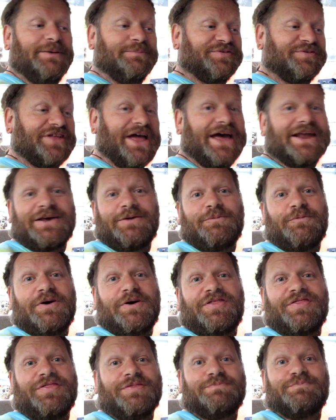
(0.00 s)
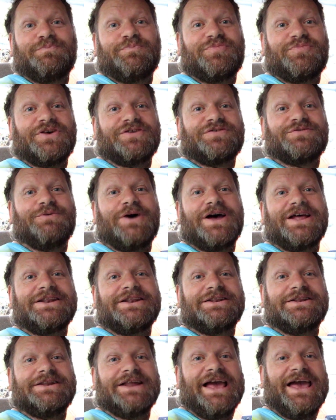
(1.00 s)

starting with this one.